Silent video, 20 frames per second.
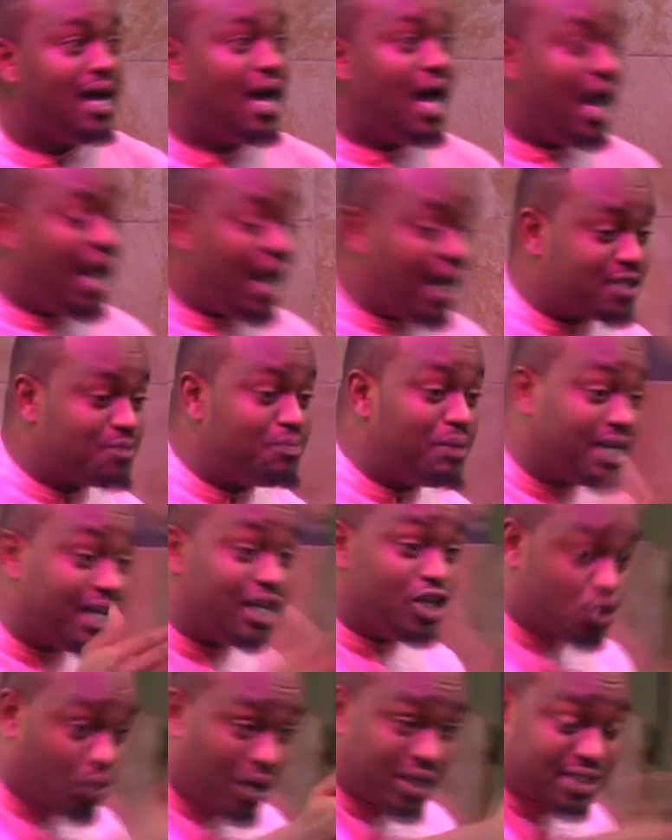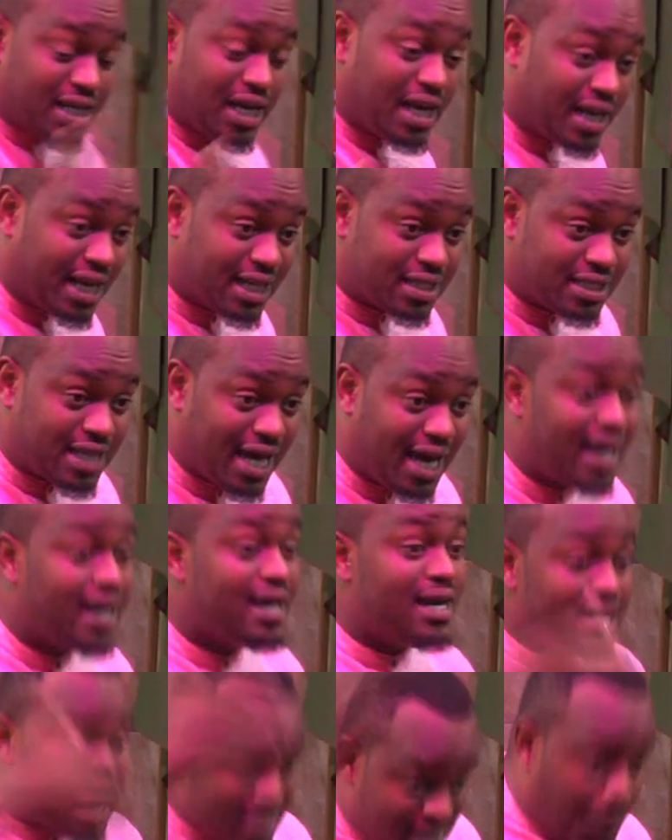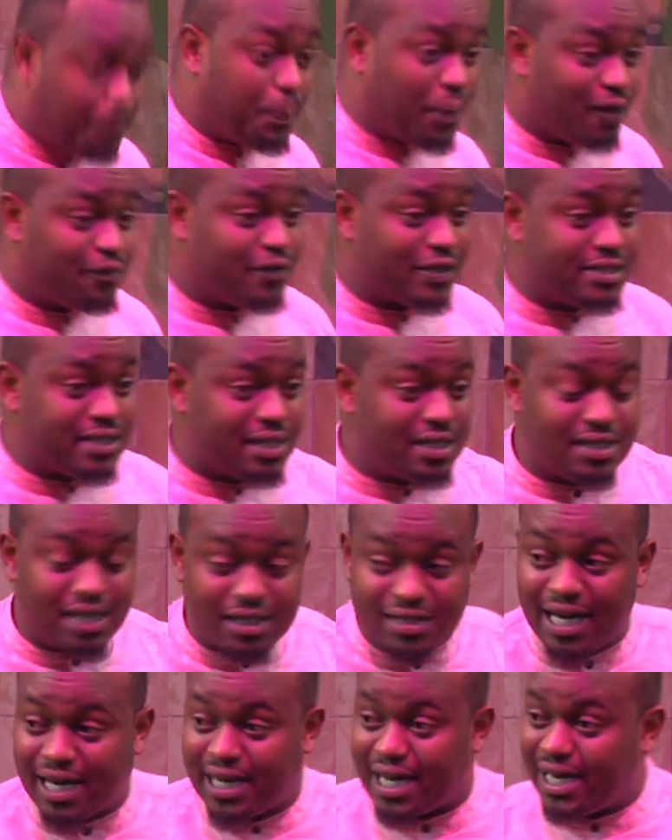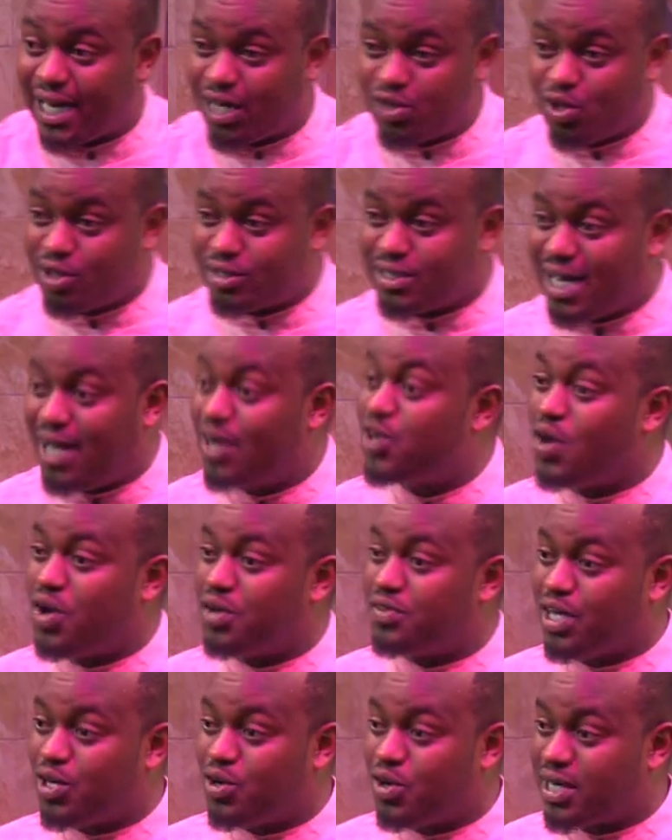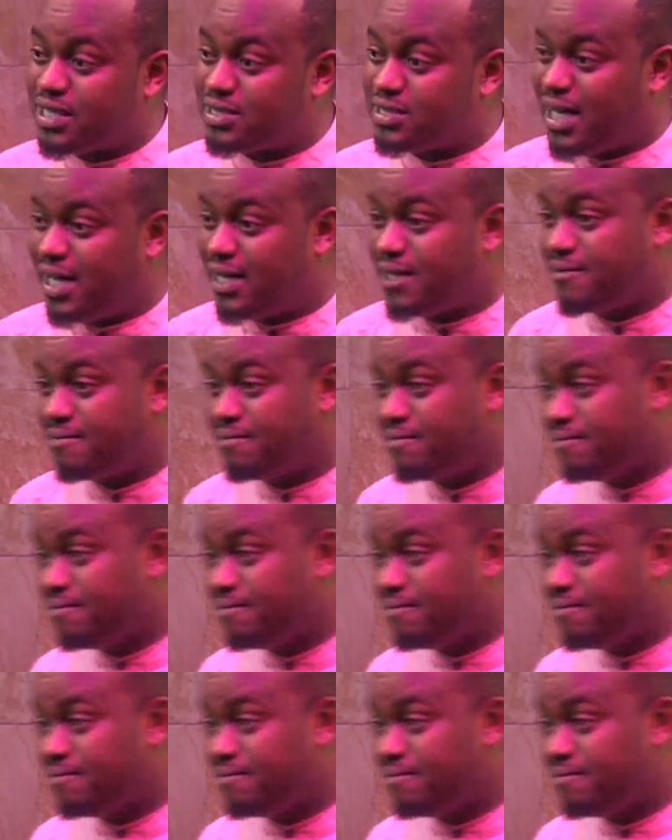Let's begin to accelerate the prophecy. Did they get a daughter? No, they got a son.